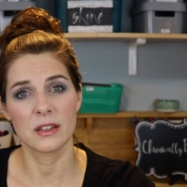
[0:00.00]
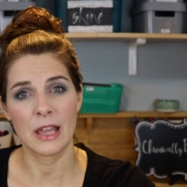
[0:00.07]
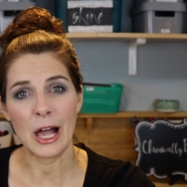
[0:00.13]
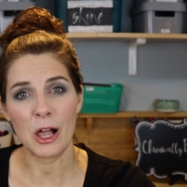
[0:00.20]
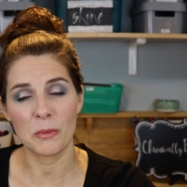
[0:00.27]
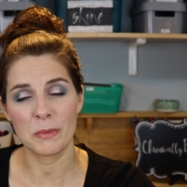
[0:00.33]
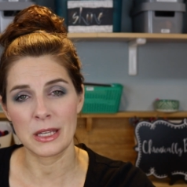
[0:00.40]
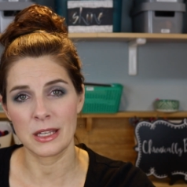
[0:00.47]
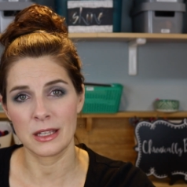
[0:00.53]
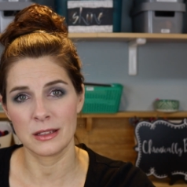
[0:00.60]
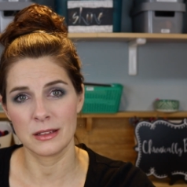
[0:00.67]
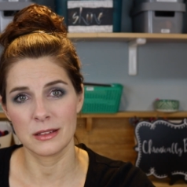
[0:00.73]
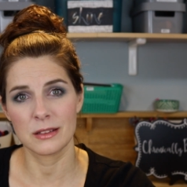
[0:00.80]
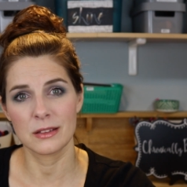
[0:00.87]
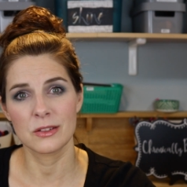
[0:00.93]
help me
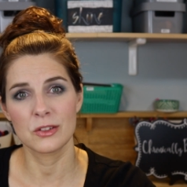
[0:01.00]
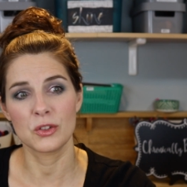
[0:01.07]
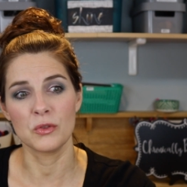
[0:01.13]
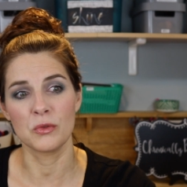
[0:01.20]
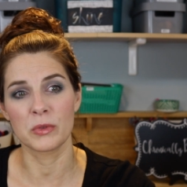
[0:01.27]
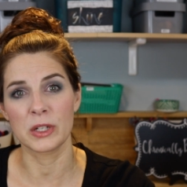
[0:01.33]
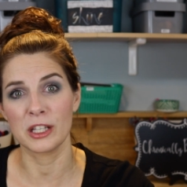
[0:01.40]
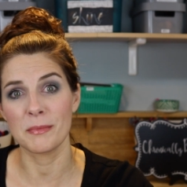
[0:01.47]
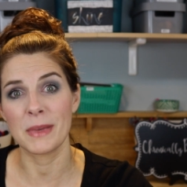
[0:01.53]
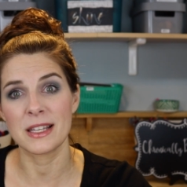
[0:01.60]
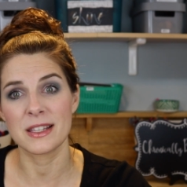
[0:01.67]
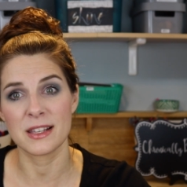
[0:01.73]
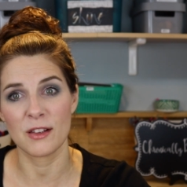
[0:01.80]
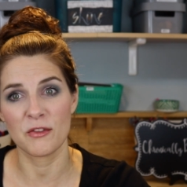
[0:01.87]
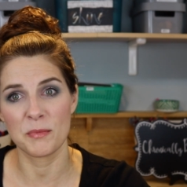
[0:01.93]
to reel
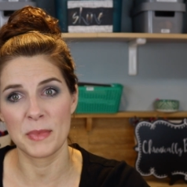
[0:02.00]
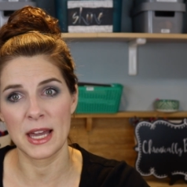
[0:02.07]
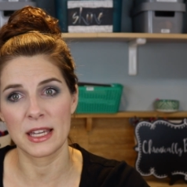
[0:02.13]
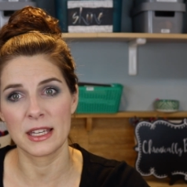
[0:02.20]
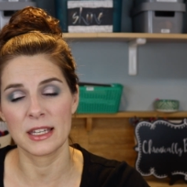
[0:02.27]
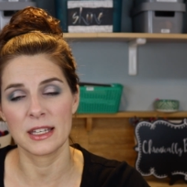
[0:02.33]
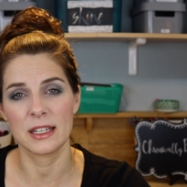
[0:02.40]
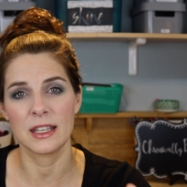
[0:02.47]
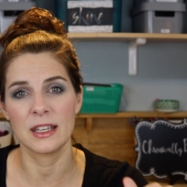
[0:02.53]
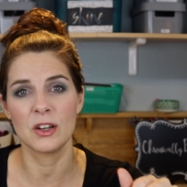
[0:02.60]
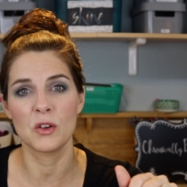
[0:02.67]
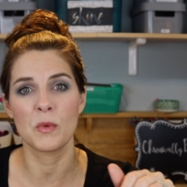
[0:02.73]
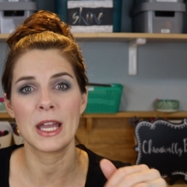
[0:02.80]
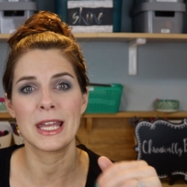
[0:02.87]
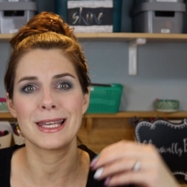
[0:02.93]
myself back in in
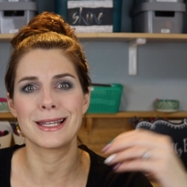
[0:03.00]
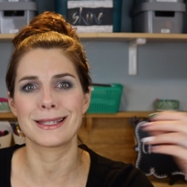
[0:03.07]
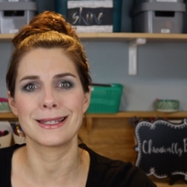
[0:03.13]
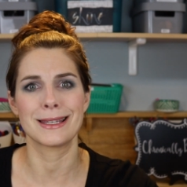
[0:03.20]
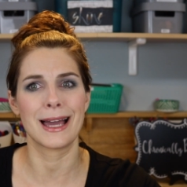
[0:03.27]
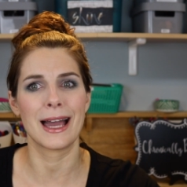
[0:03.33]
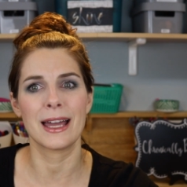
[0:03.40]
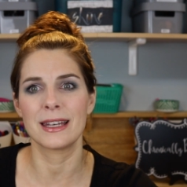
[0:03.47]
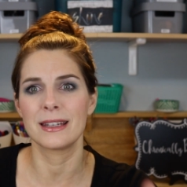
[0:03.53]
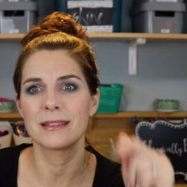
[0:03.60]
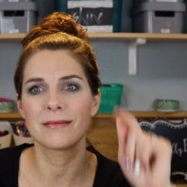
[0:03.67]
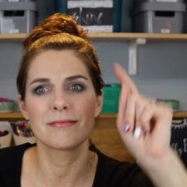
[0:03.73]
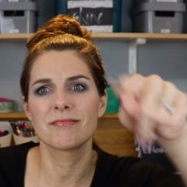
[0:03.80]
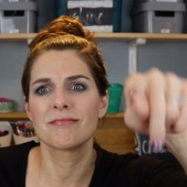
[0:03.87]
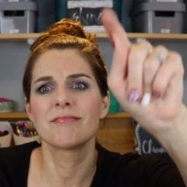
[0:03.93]
a way that's not,
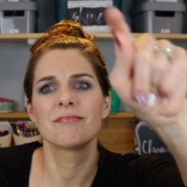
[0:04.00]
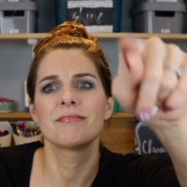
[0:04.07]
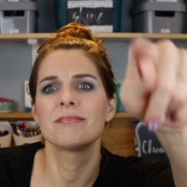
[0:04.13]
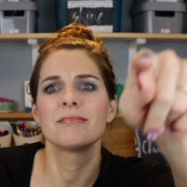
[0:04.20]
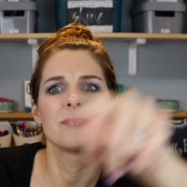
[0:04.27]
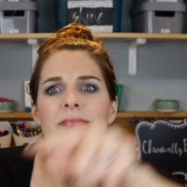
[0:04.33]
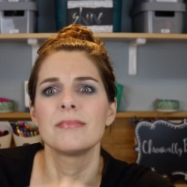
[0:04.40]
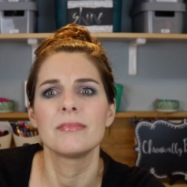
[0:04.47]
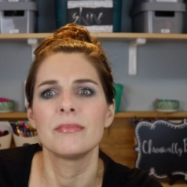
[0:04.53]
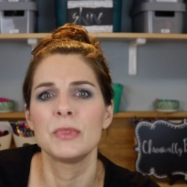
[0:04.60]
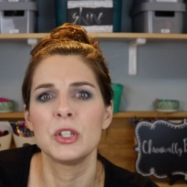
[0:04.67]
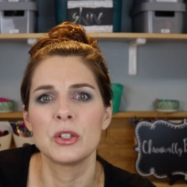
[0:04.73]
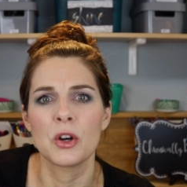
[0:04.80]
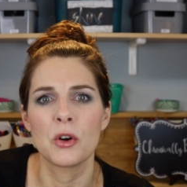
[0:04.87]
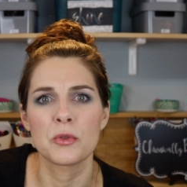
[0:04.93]

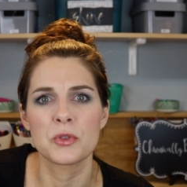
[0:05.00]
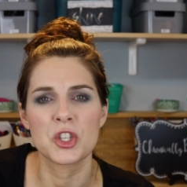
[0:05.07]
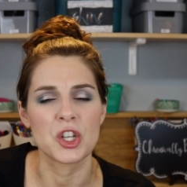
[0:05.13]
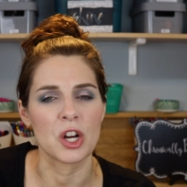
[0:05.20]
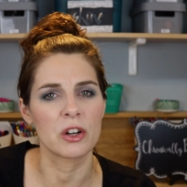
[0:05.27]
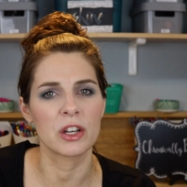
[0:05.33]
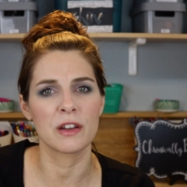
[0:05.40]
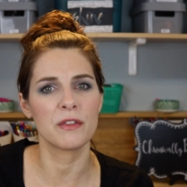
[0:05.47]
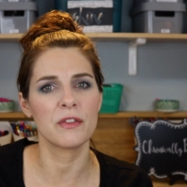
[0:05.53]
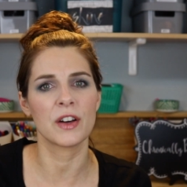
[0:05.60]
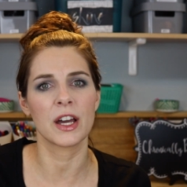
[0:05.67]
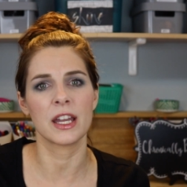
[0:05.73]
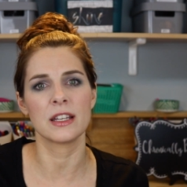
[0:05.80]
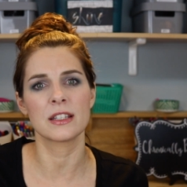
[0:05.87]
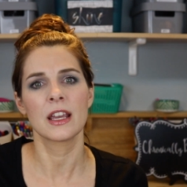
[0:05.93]
you know, starting a
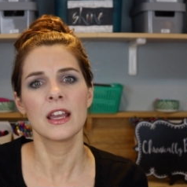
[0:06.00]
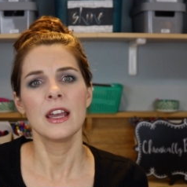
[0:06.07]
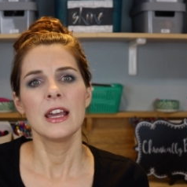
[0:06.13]
fight.